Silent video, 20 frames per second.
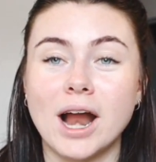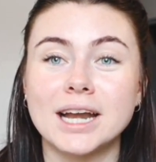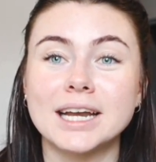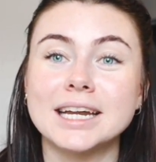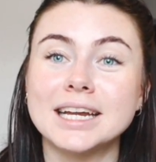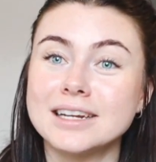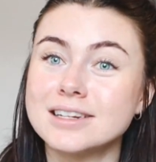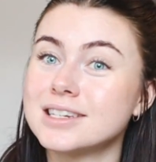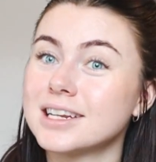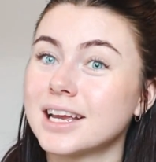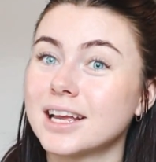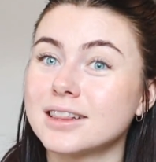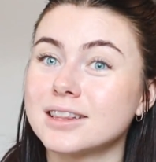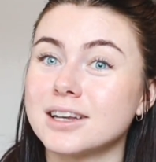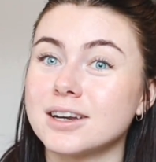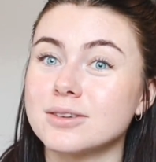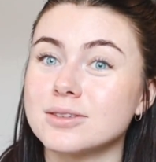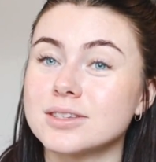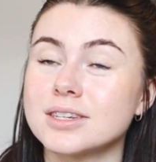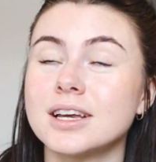I need to get
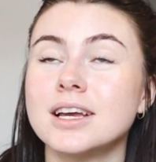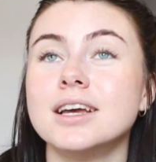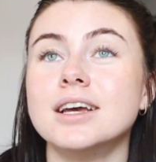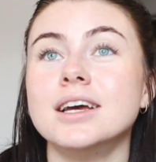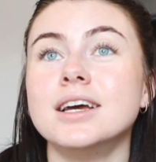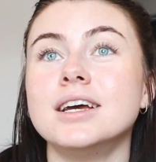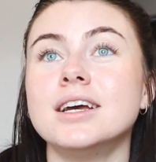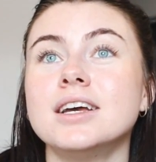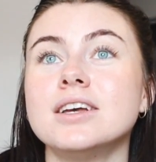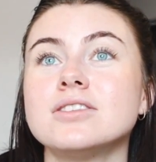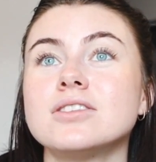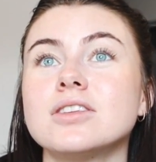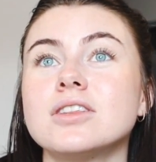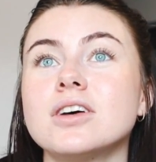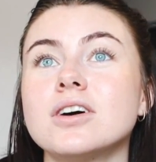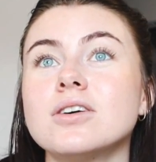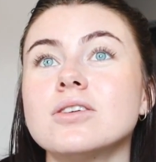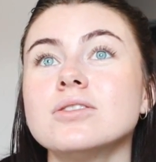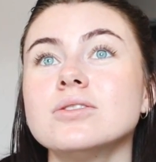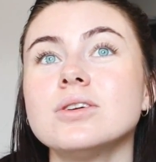those. So
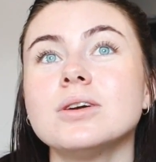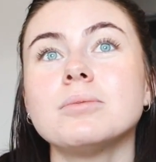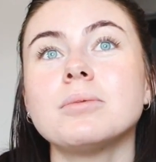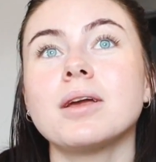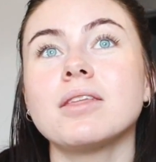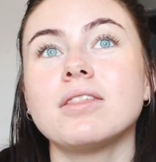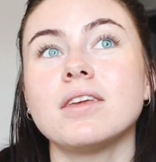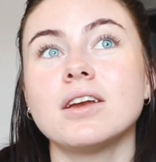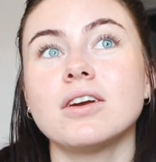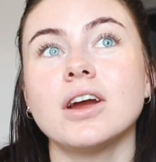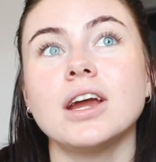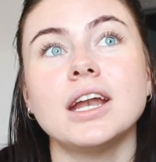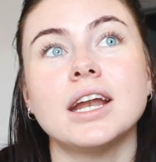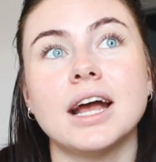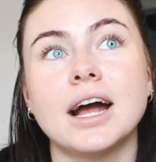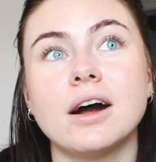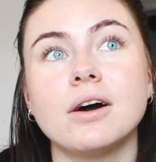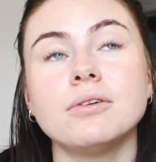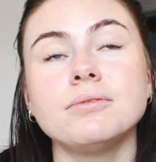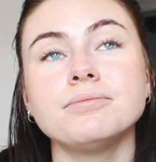those are my thing right
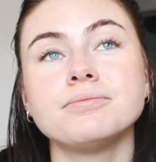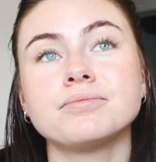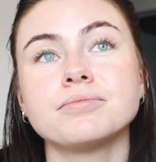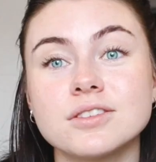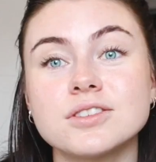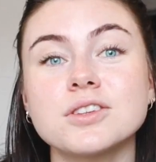now.